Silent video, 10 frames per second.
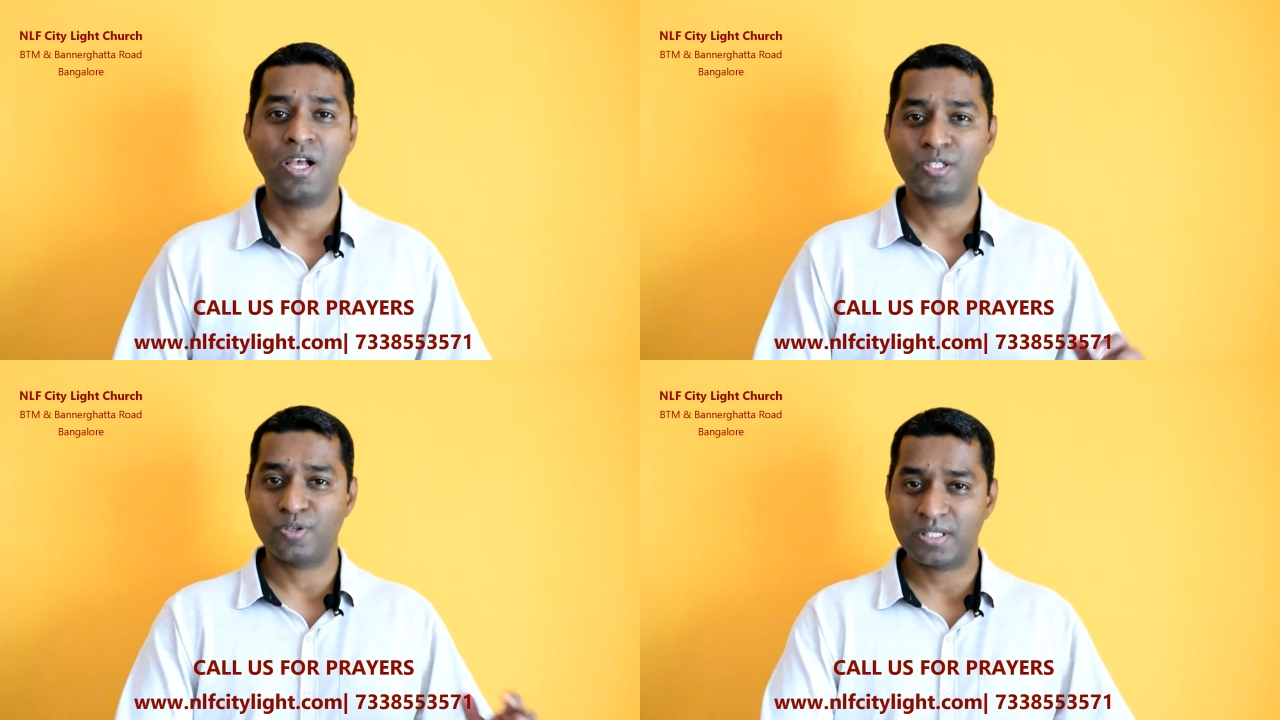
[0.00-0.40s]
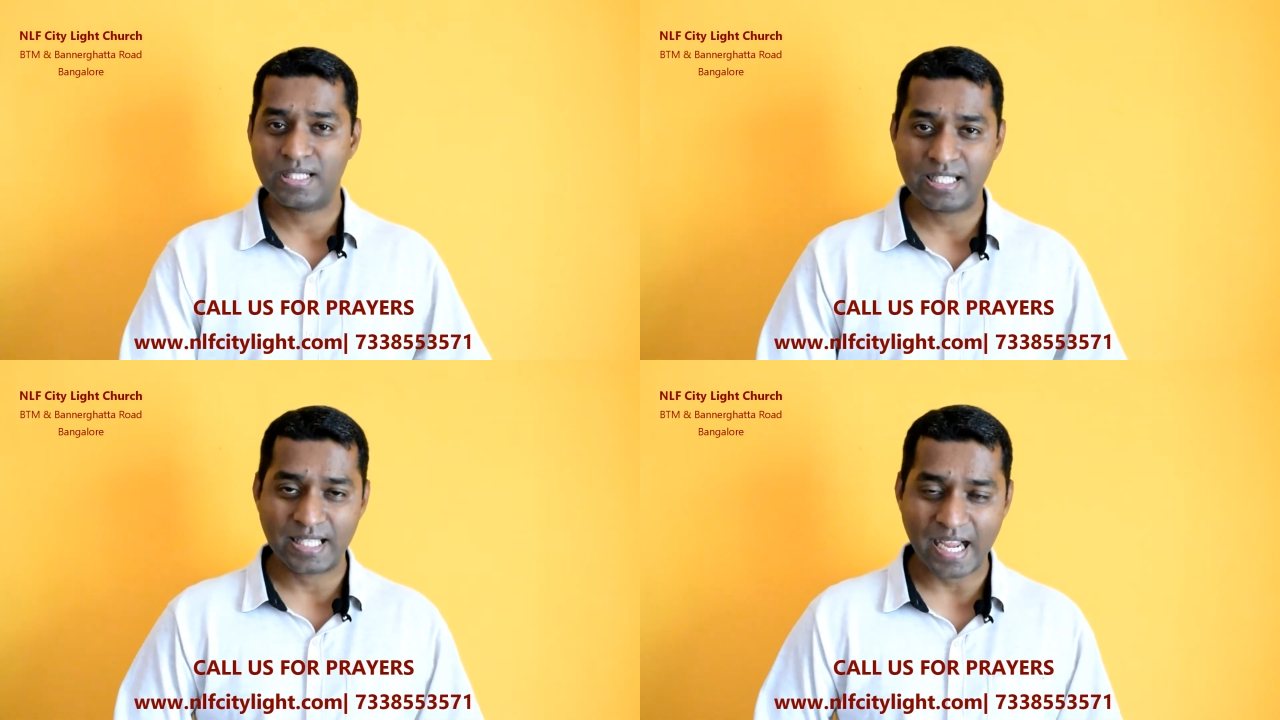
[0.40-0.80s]
So
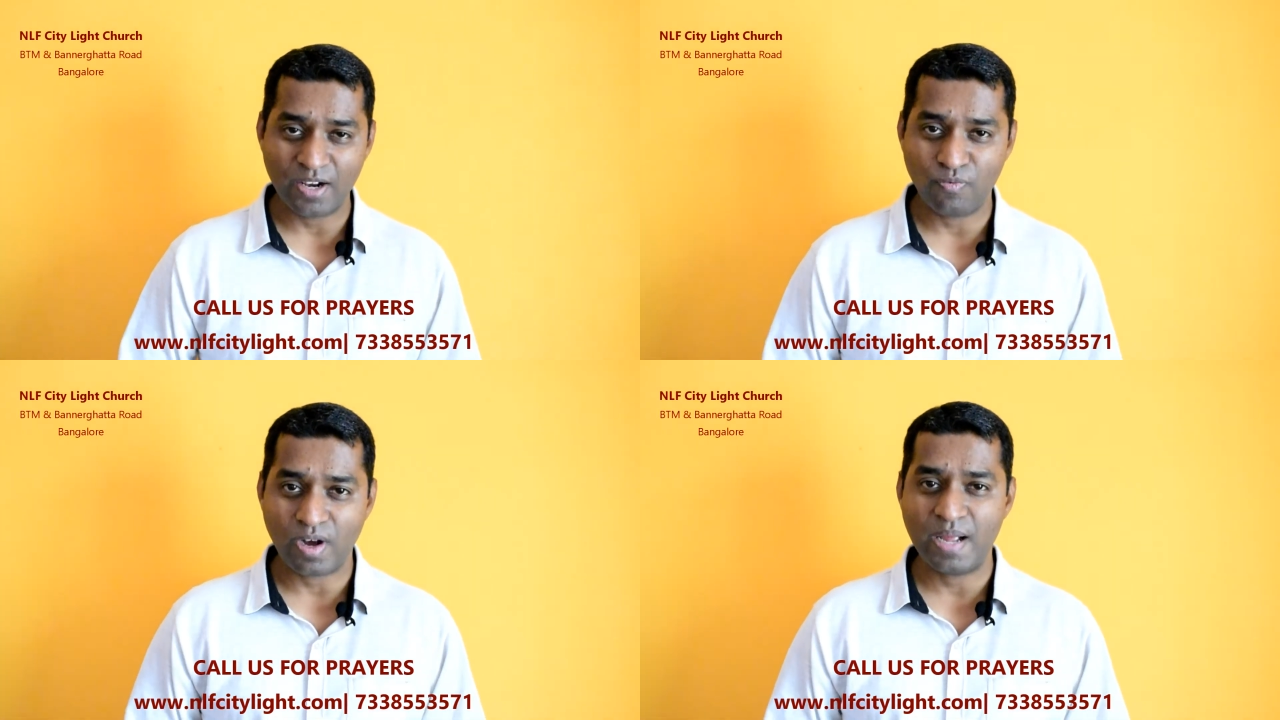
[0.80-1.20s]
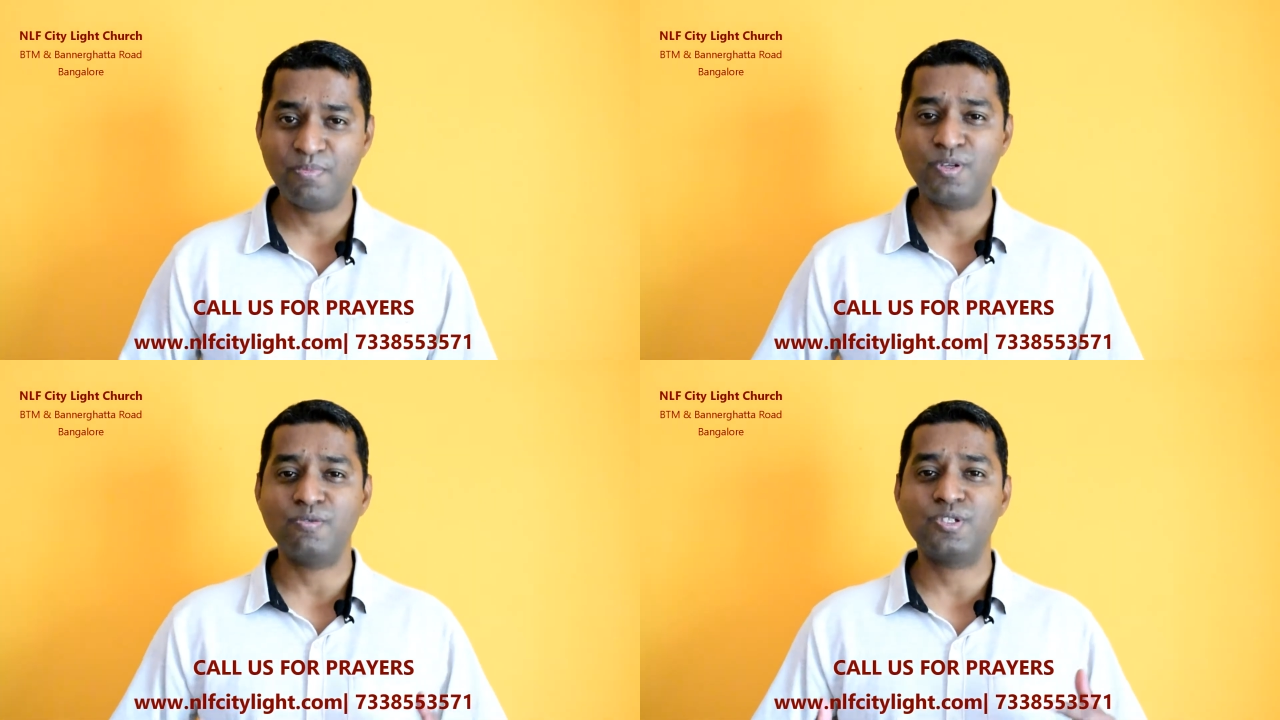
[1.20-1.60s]
this second wife
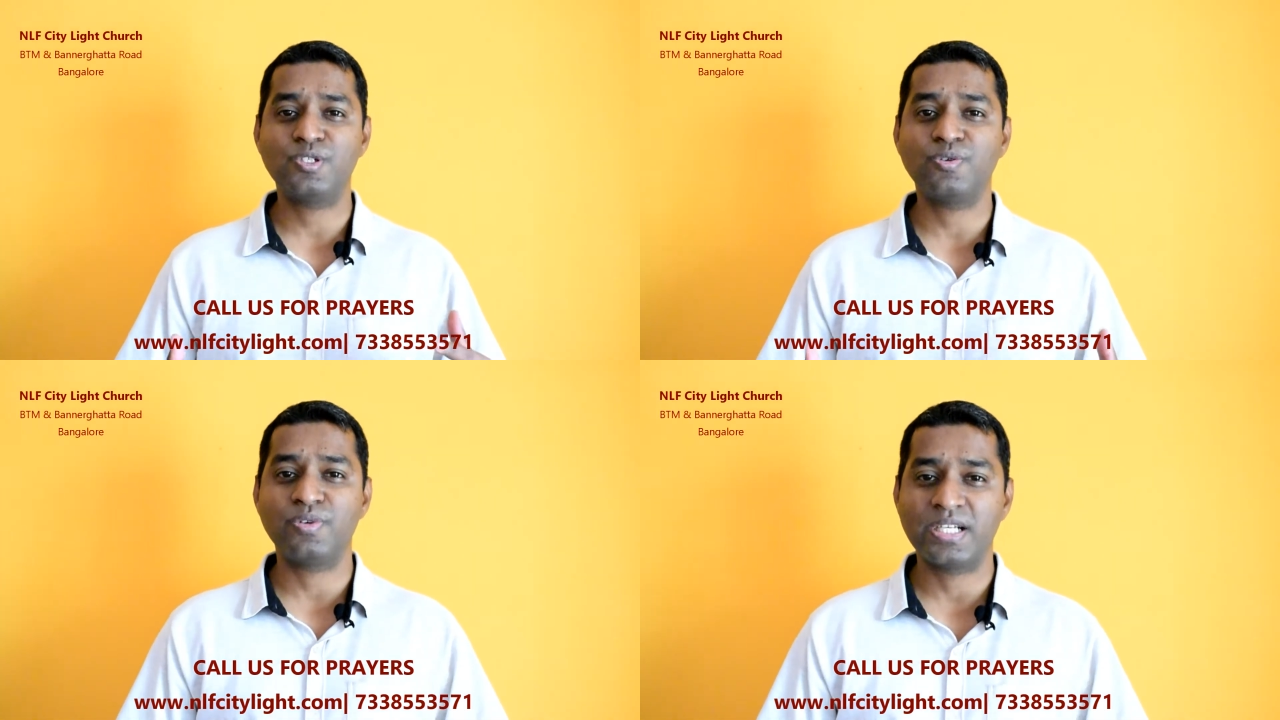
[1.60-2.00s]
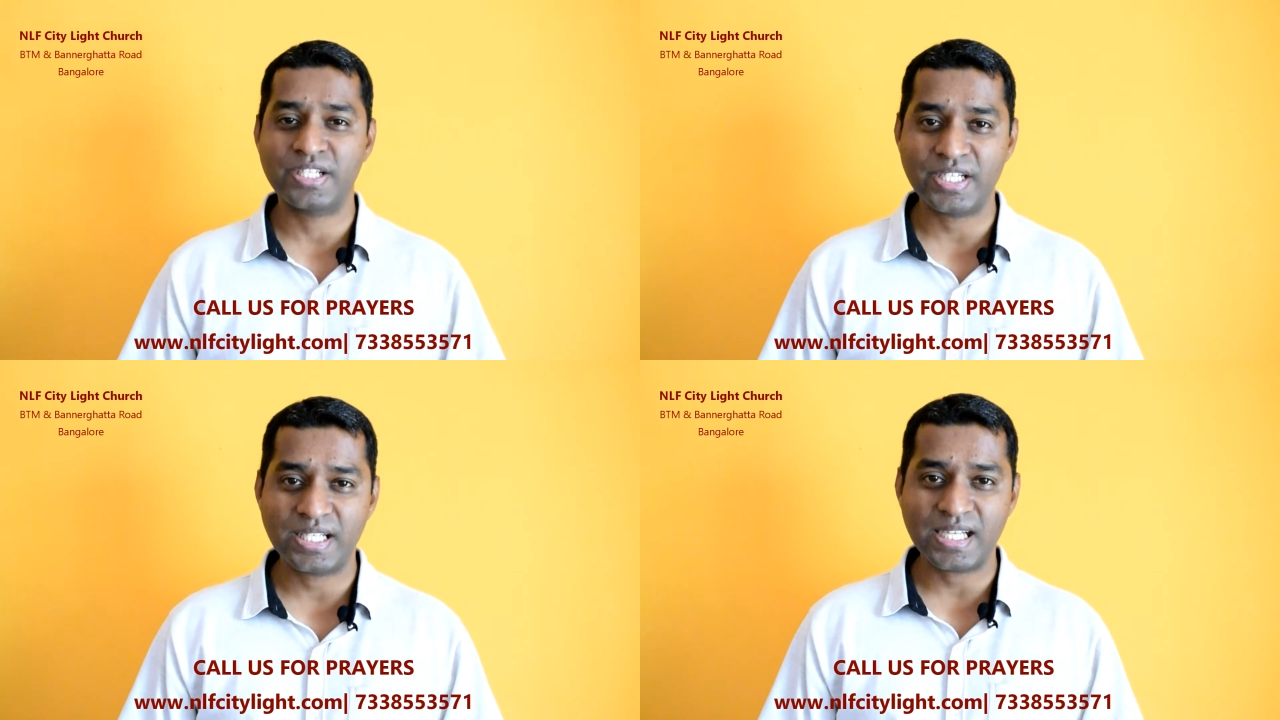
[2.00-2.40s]
used to
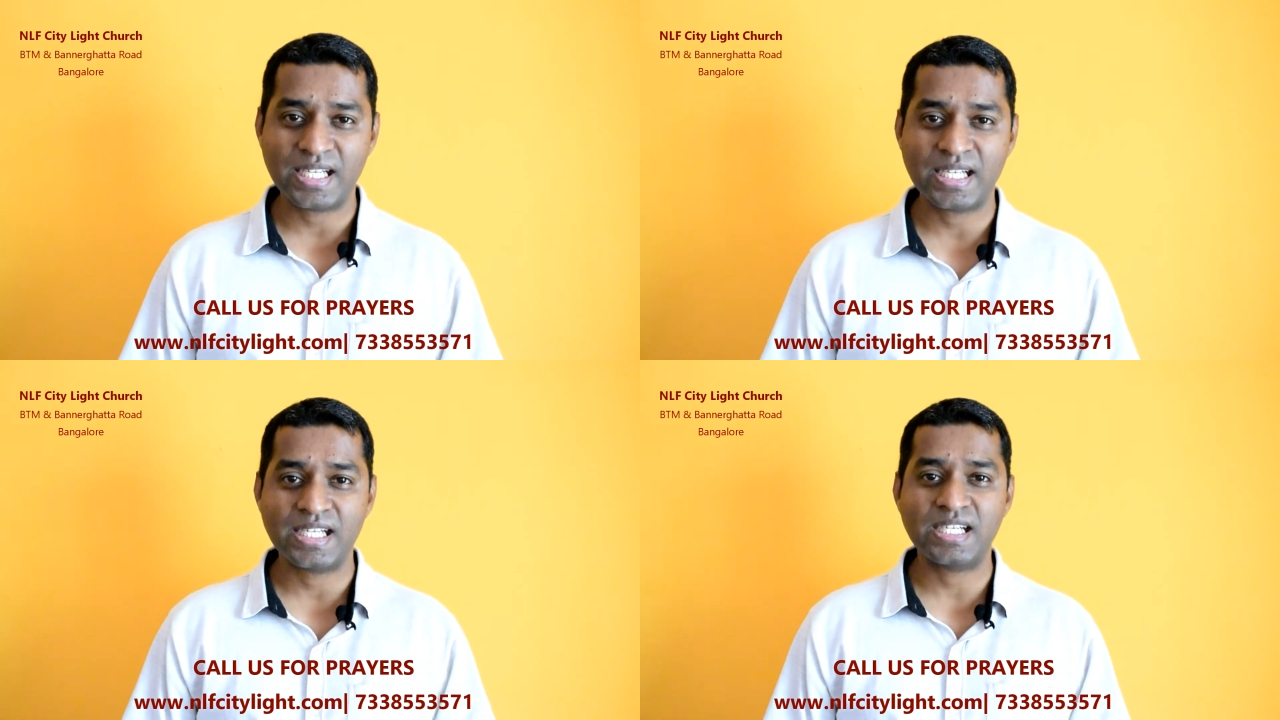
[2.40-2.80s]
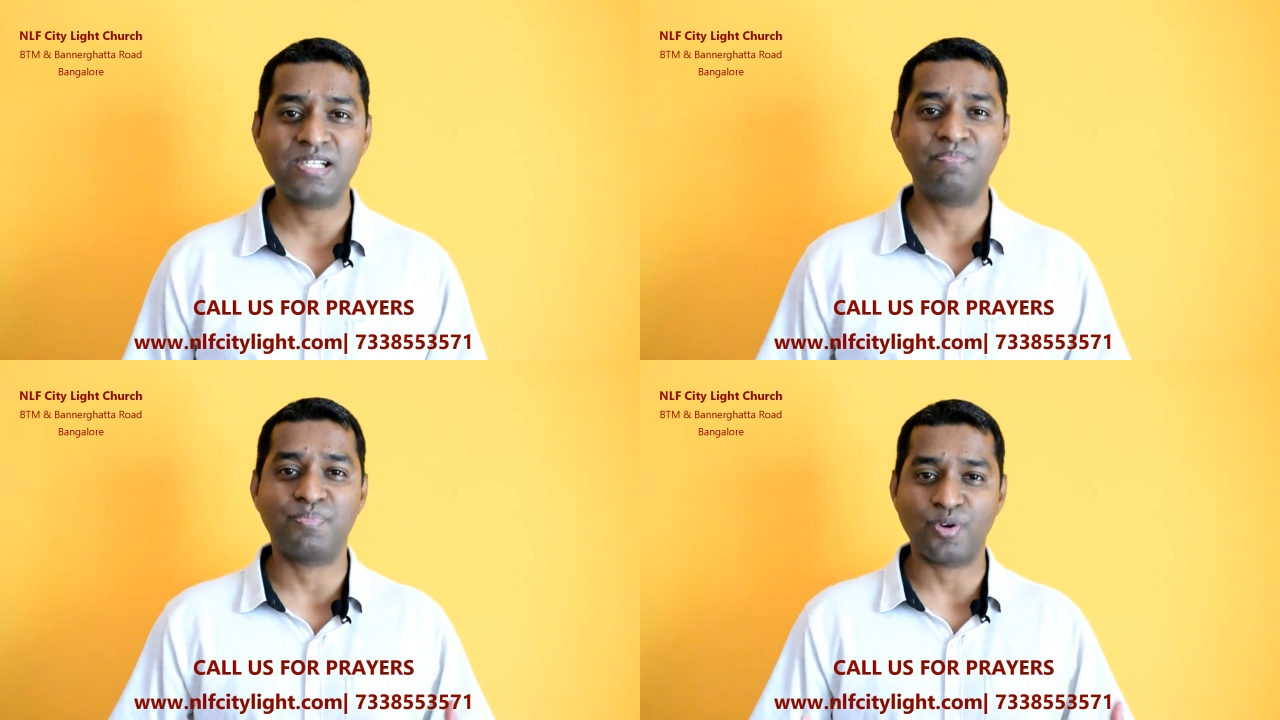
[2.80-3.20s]
irritate
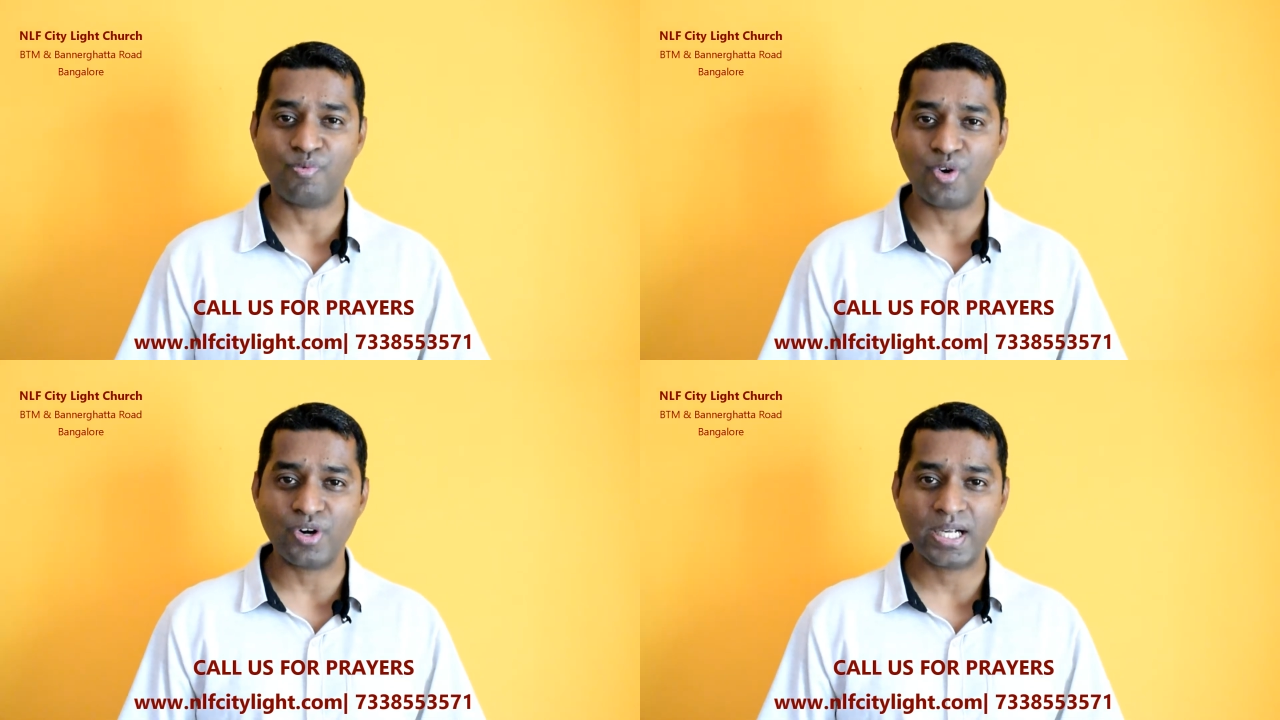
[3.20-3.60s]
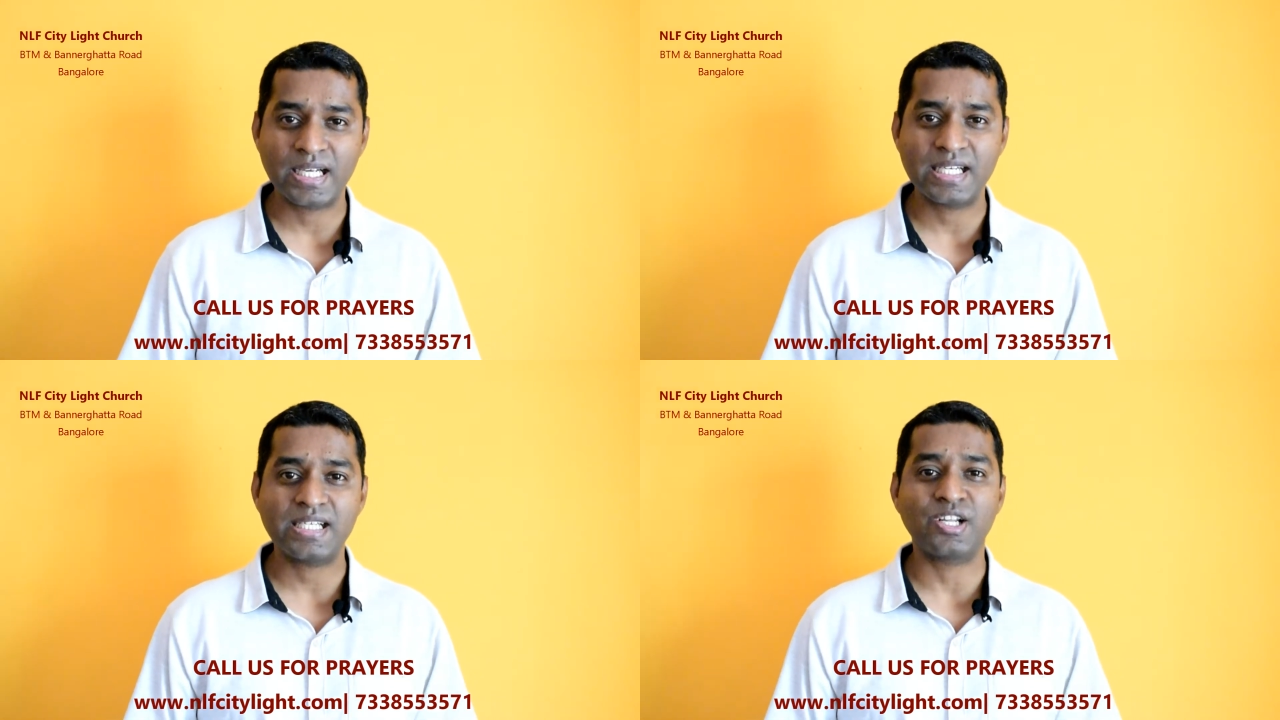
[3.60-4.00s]
her, provoke
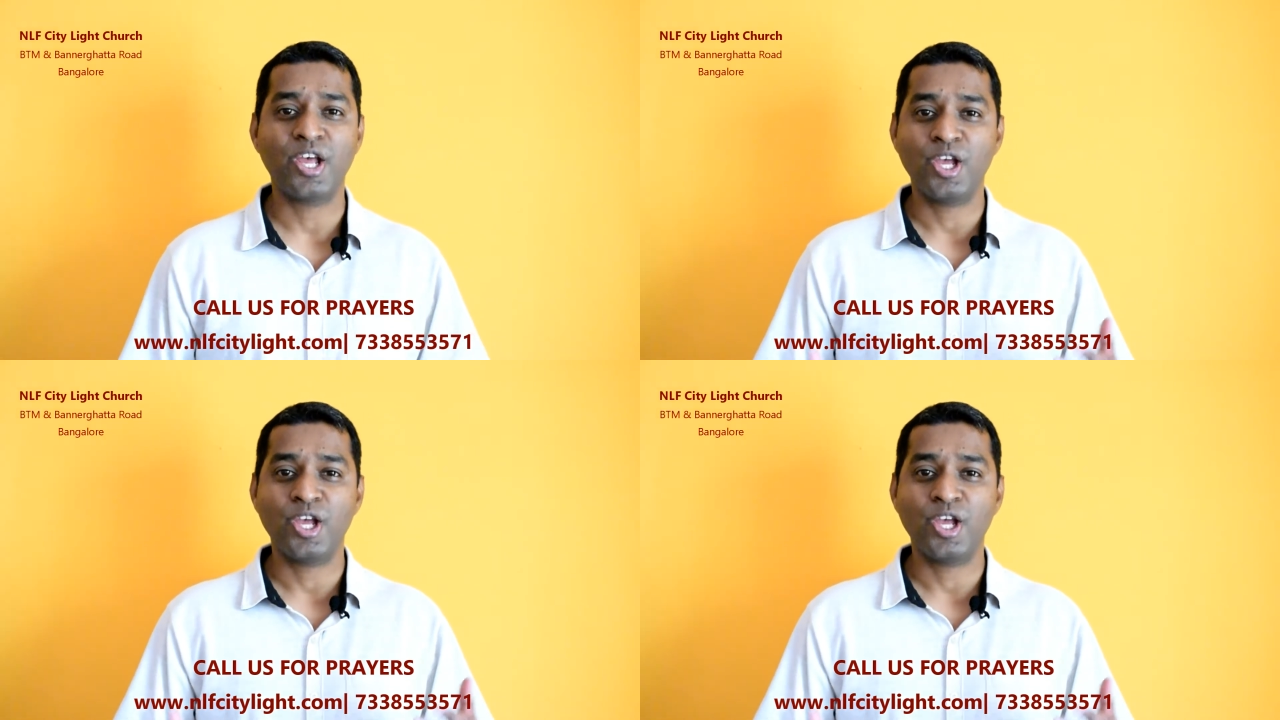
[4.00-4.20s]
her,